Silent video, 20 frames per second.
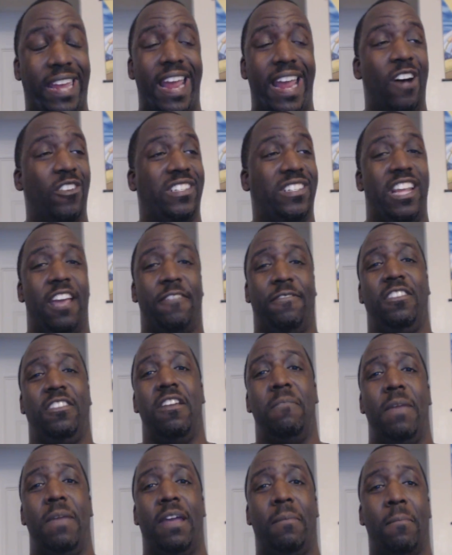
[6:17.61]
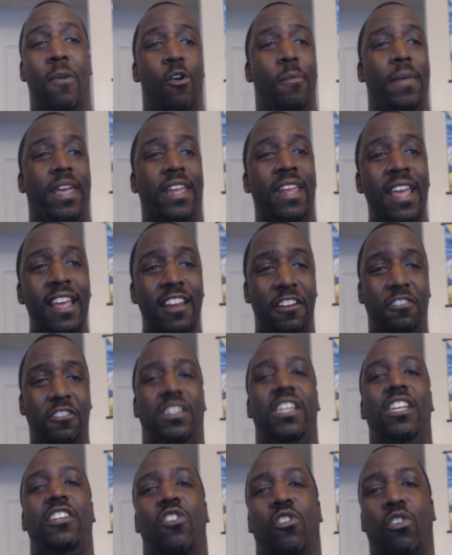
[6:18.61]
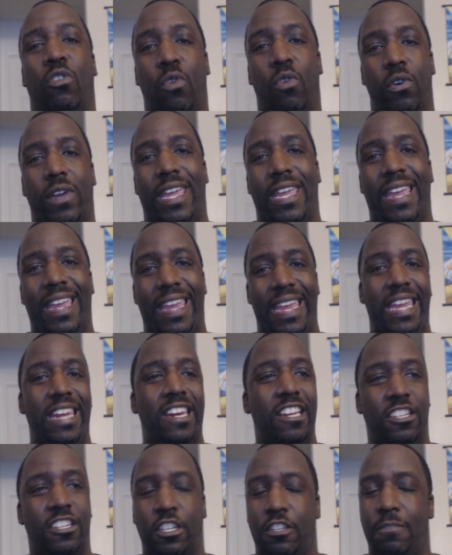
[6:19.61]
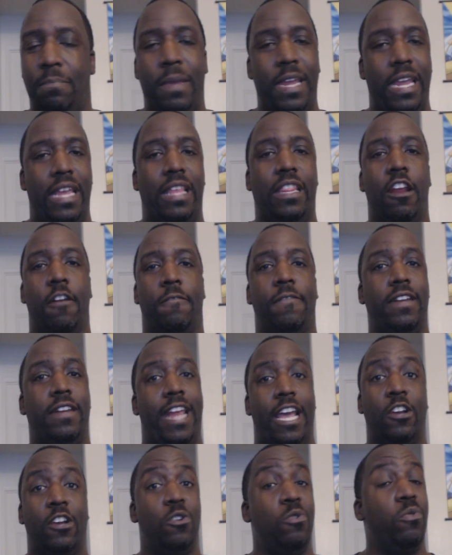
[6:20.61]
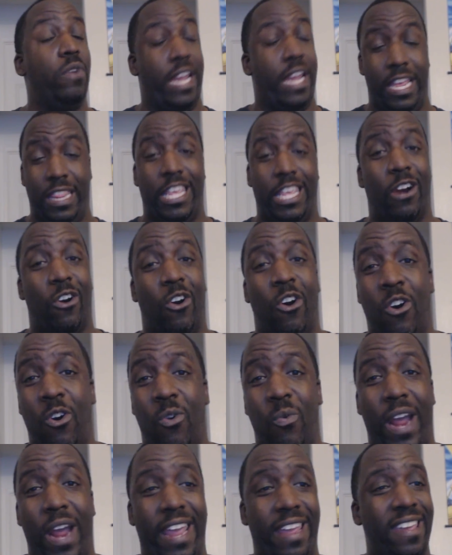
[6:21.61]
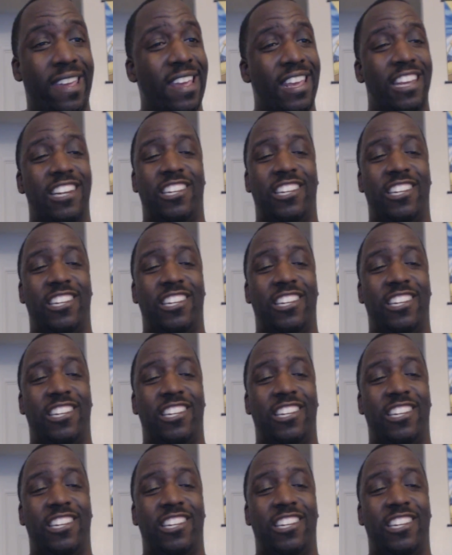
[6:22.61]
and that was definitely a big moment to see Todoroki and Eaze just being there for Deku in their own way,